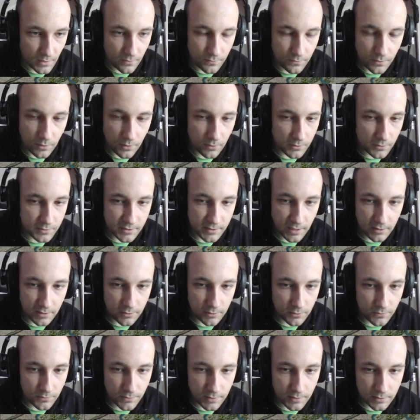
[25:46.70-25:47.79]
Folks, I
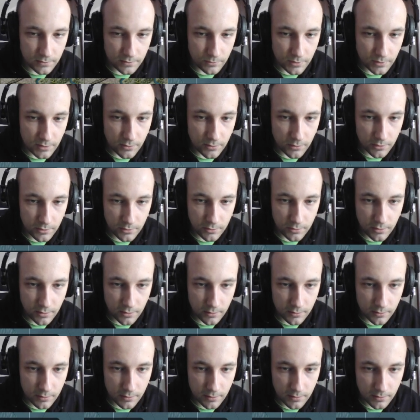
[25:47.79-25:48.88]
don't think we're going to
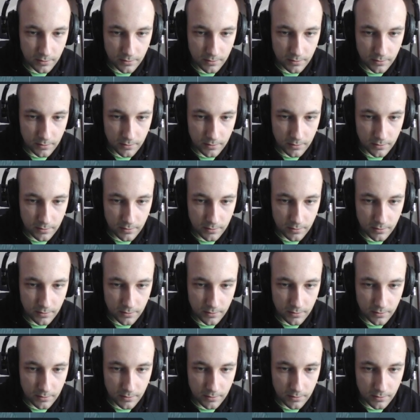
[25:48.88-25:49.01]
hold.